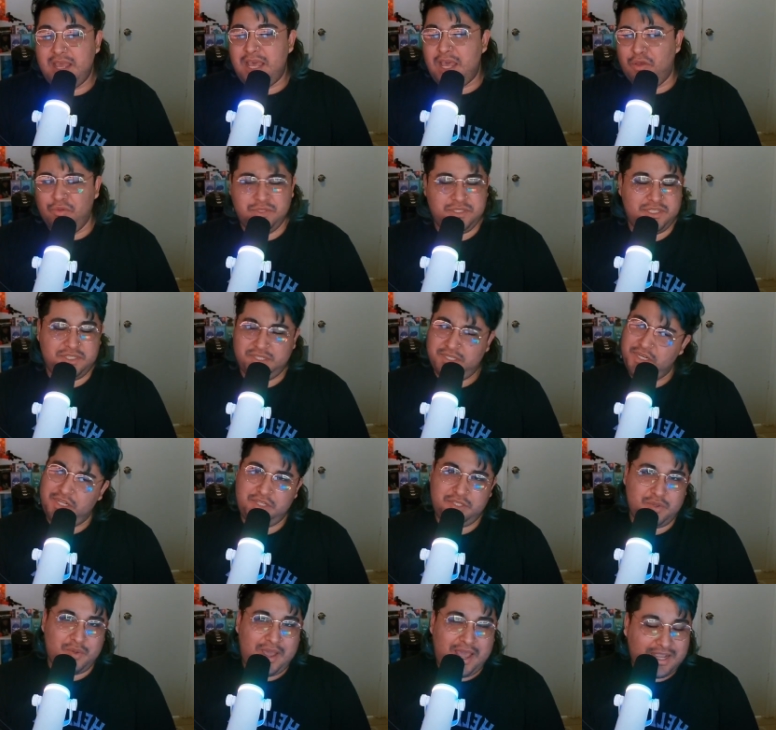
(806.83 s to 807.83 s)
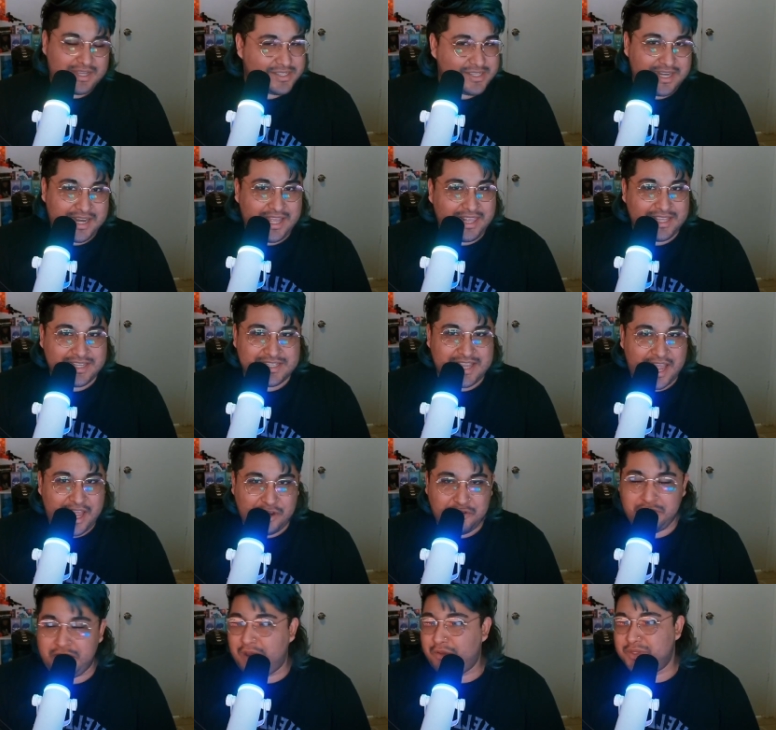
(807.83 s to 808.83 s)
I was listening to Asking
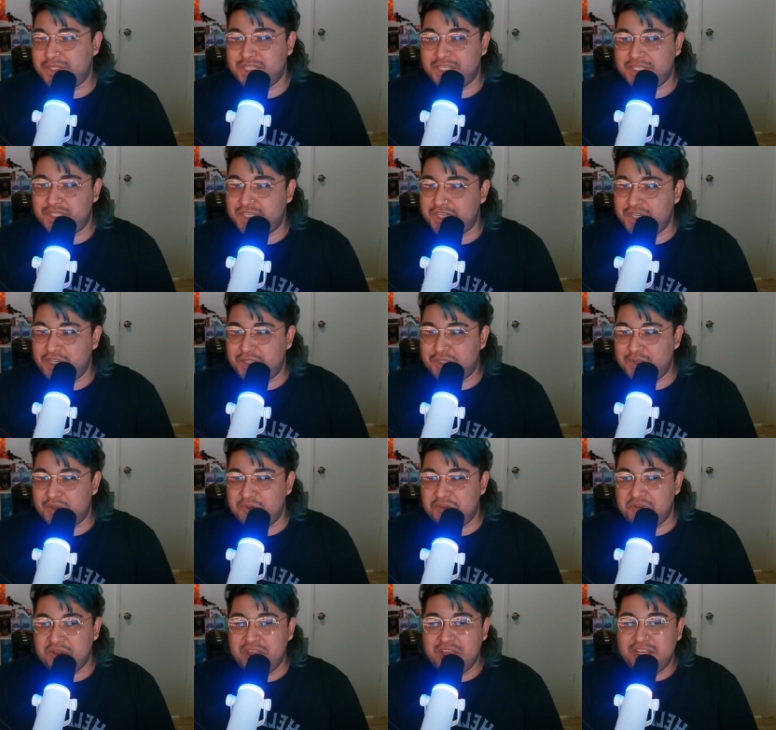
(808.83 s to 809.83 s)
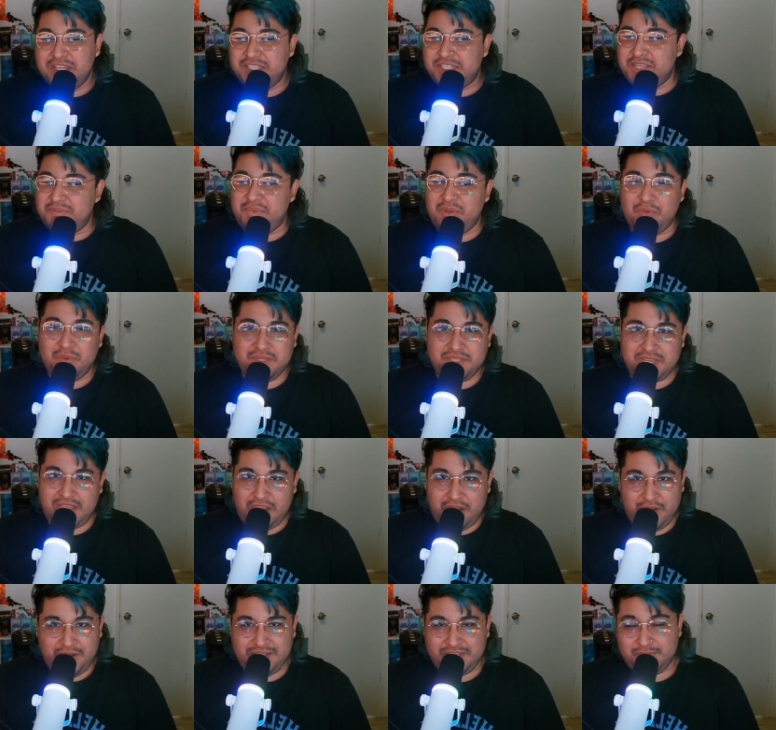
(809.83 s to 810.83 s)
Alexandria. I was listening to Sleeping with
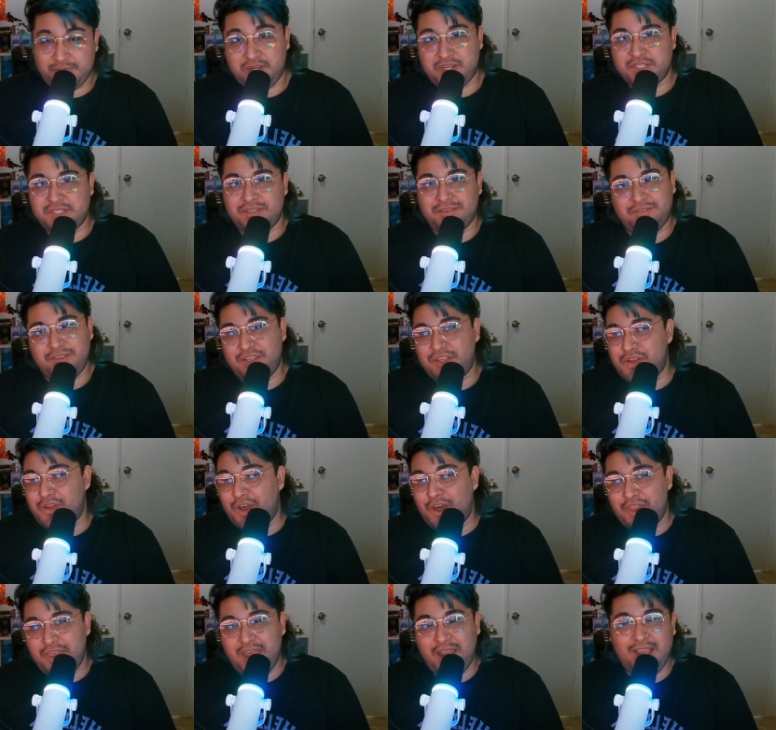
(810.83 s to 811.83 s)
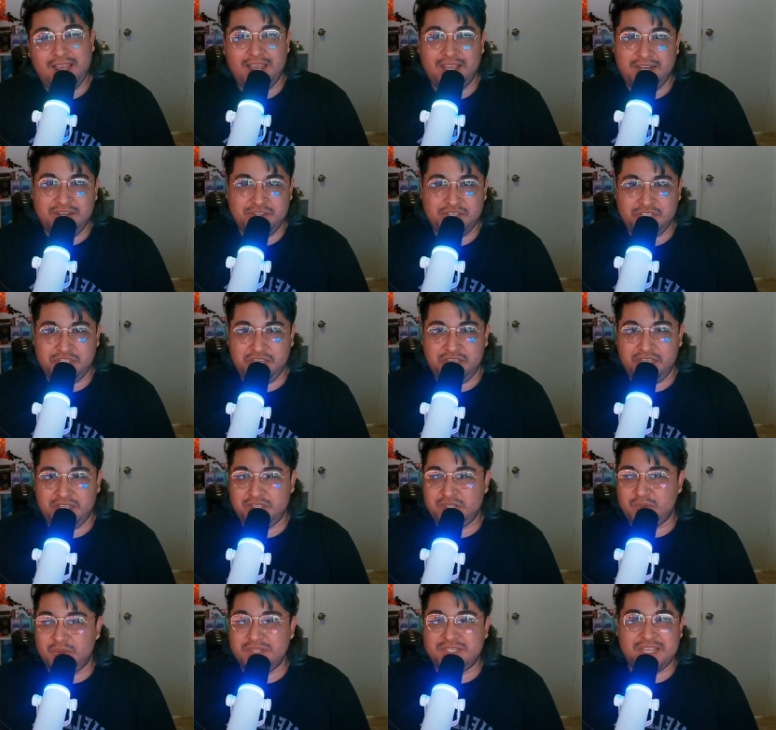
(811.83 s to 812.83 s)
Sirens, Pierce the Veil, all that kind of shit.
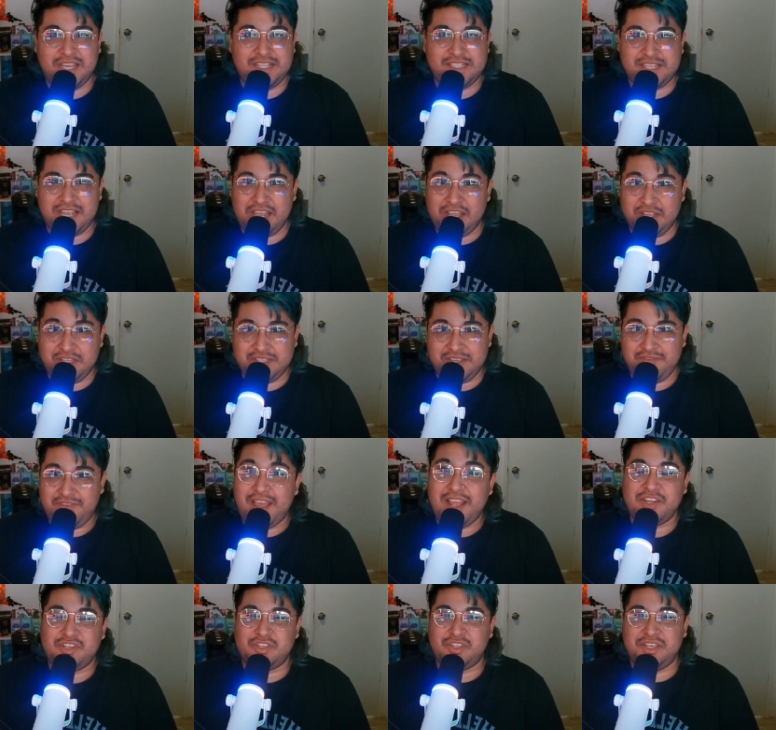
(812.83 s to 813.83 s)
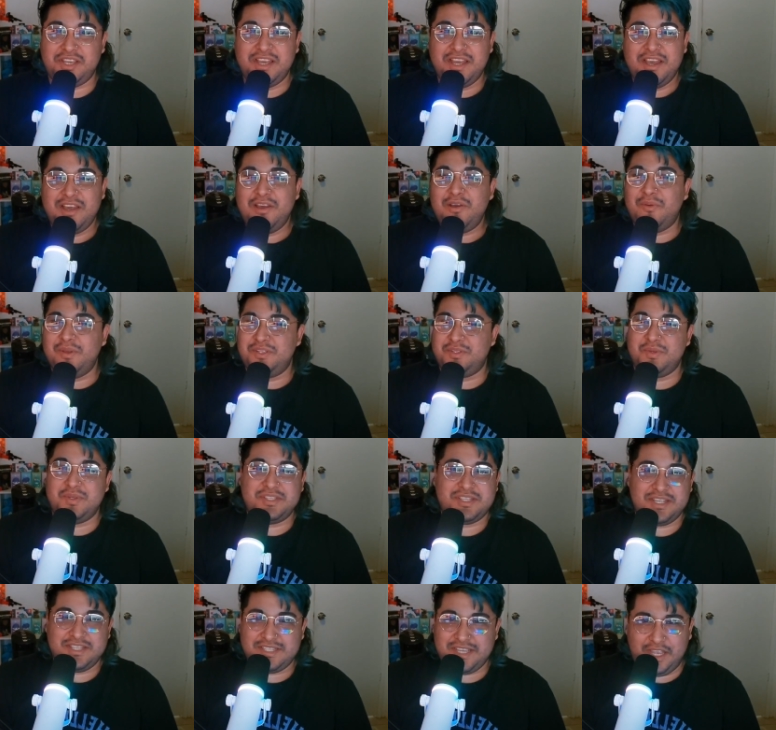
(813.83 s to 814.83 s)
Suicide Silence. Eventually, when
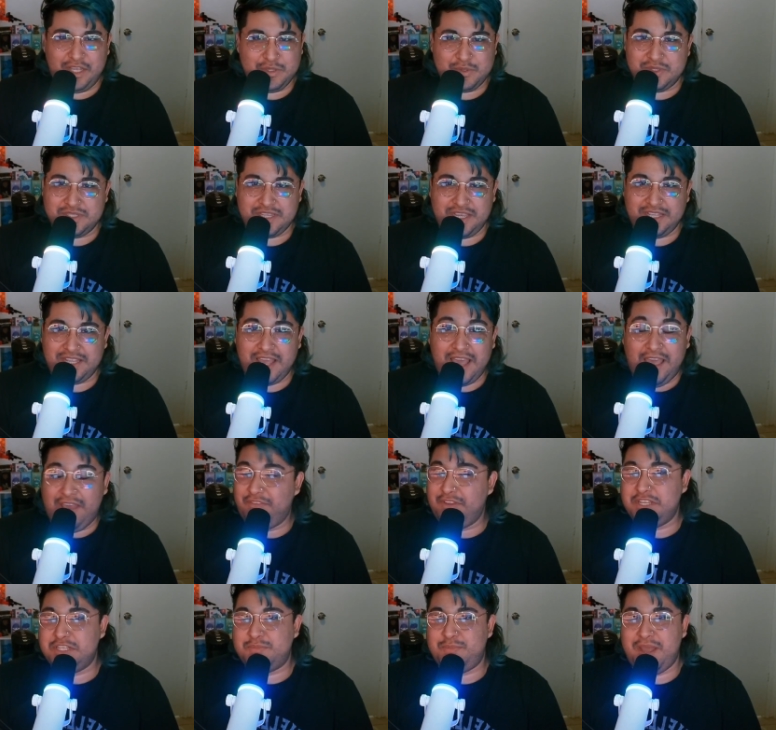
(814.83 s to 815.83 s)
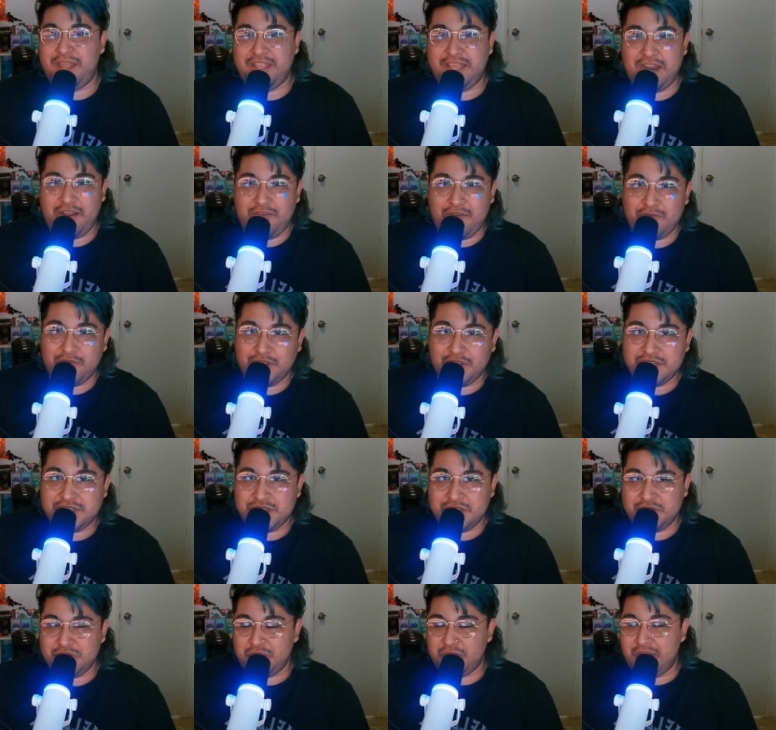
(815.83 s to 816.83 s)
Suicide Silence was like the heaviest band that I've ever
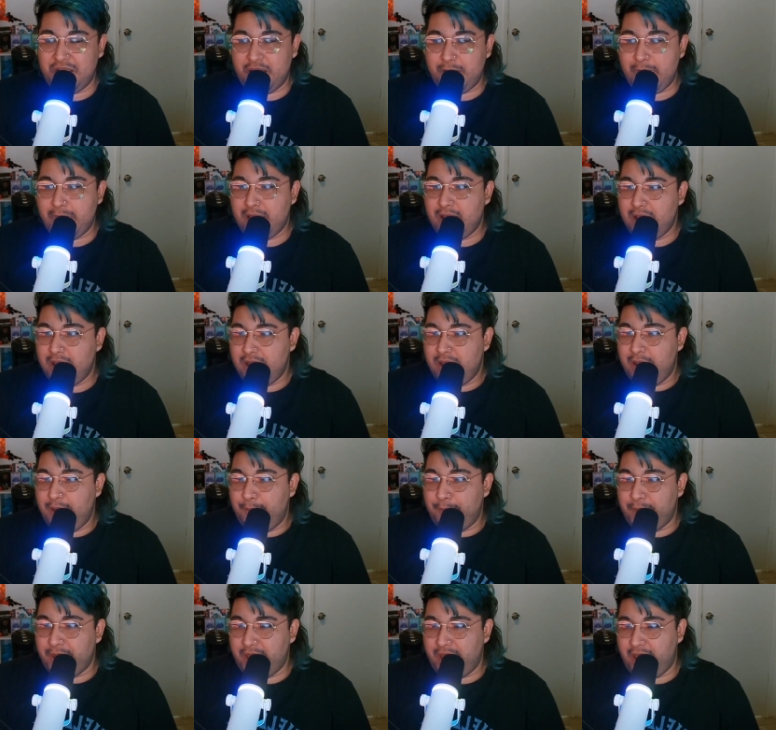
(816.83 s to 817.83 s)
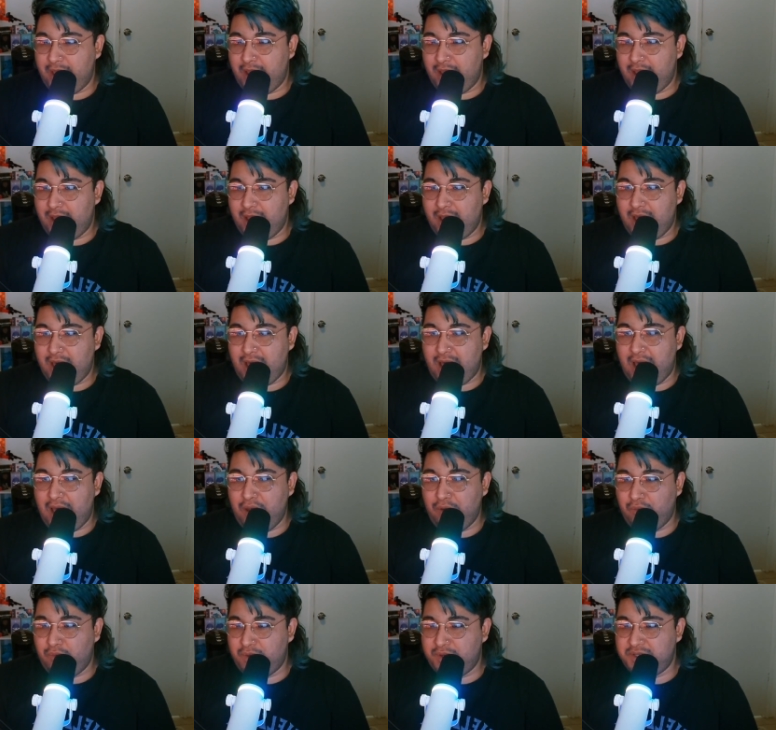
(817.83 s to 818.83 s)
listened to, right? But I
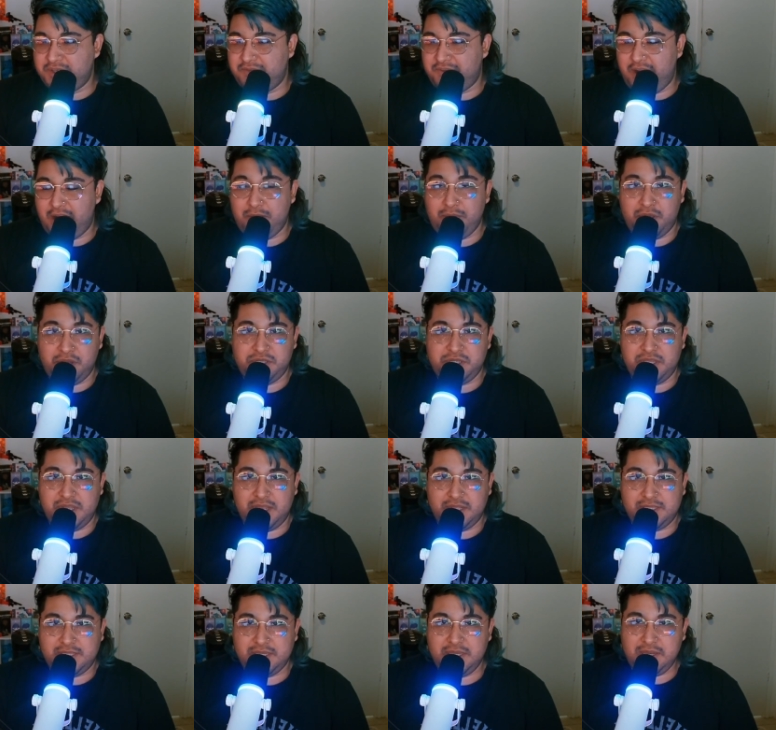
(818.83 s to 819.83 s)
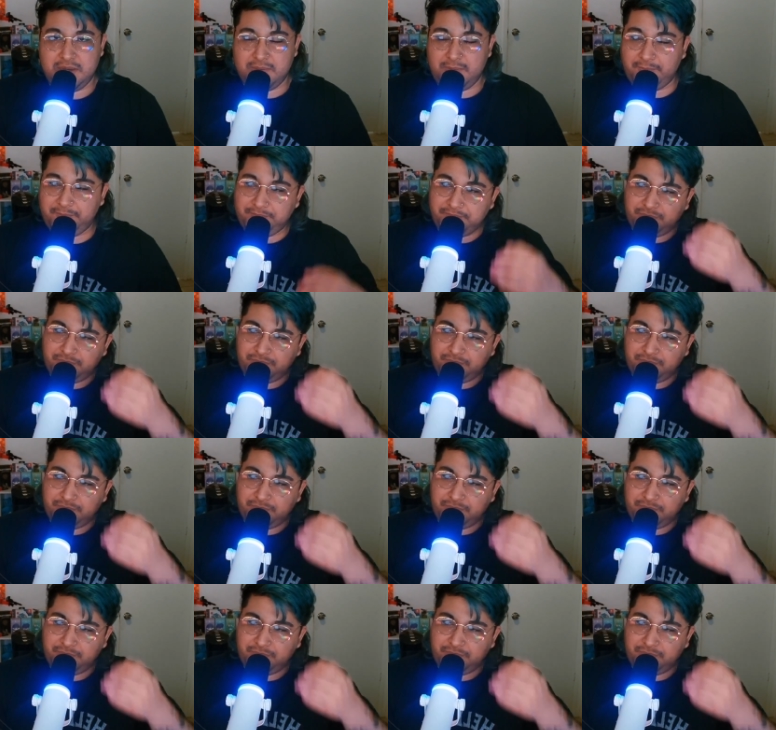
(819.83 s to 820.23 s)
was very much in that scene.